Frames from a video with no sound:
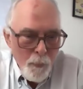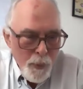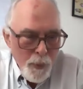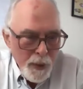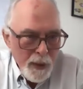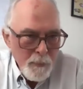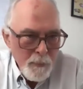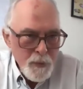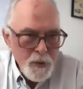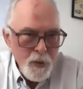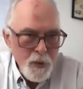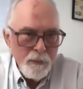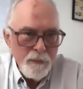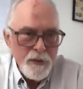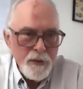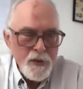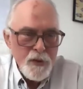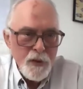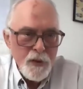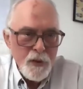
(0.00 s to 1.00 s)
pickup
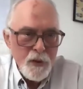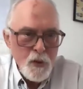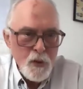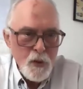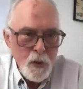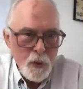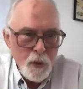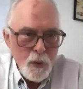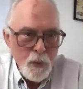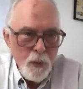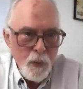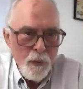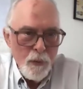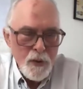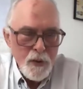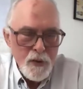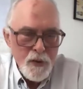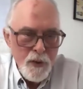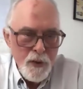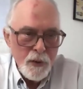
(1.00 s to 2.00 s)
services, who could do other
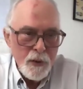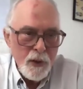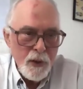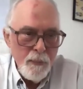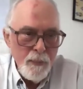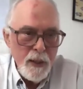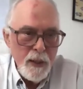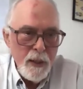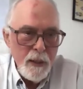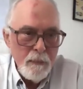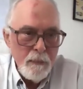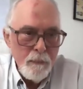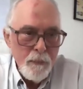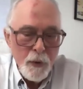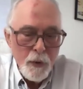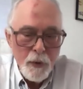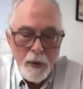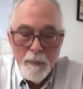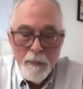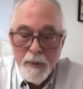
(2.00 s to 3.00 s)
things. They're going to be
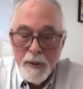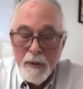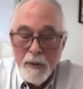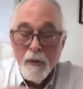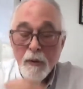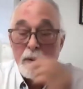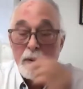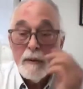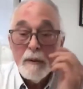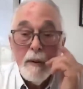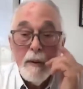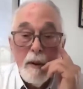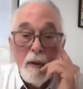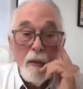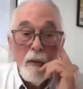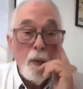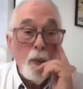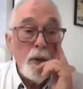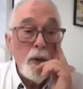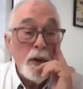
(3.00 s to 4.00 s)
the
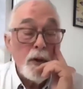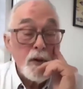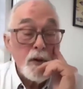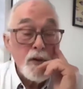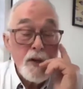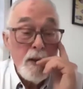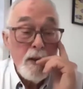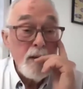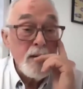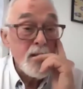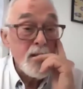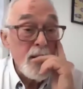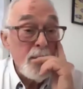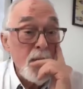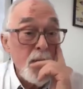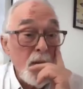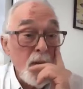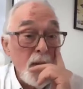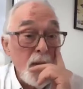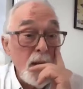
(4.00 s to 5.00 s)
winners. I think
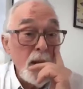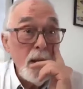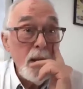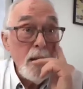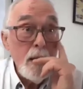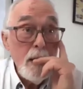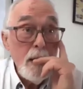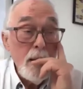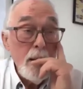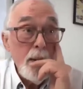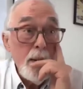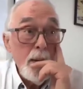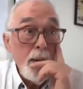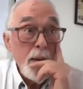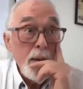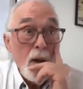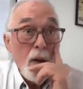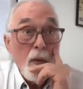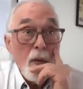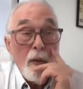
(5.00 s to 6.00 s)
some of the
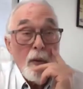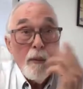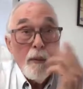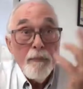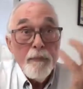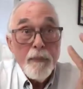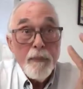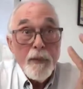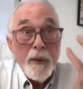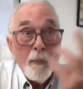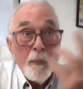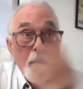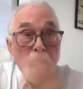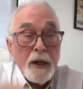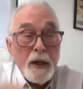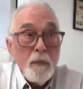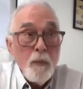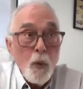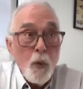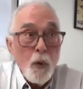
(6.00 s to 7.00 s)

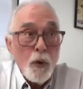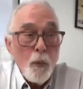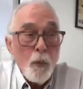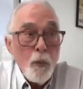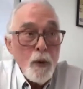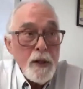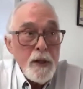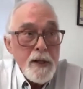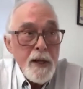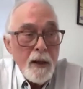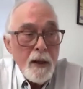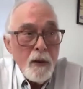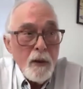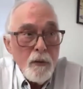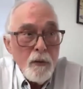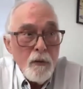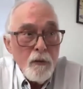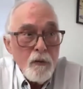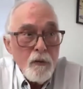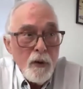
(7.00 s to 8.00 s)
brick and mortar
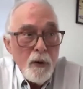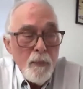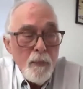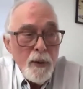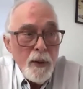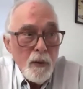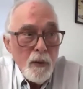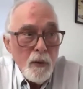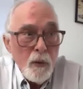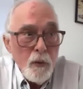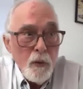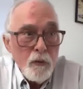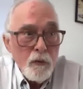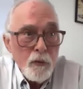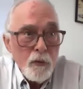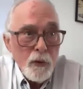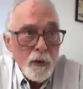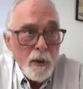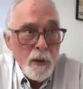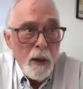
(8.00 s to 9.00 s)
retail is going to be a
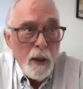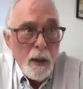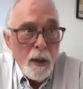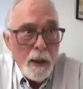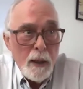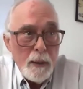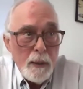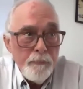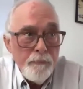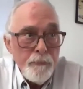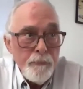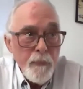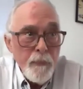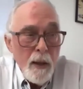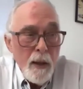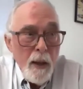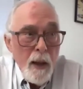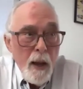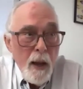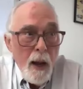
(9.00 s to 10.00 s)
loser.
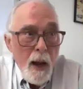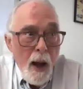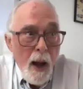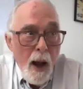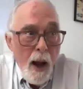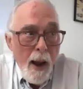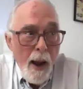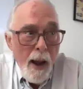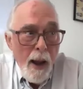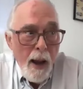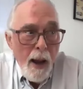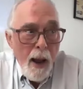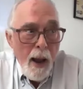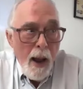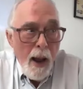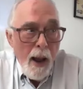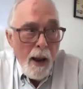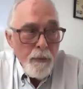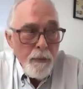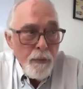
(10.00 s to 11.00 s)

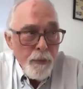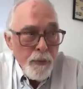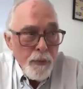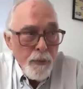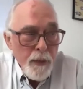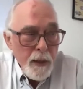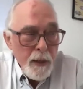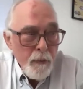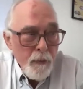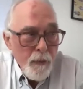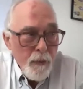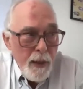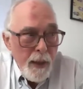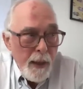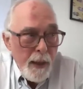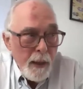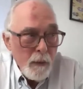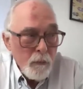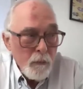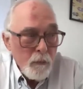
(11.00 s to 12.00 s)
I think
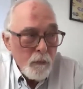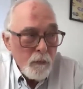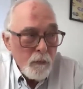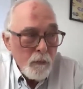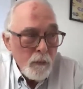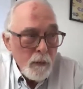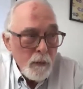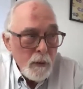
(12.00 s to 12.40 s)
that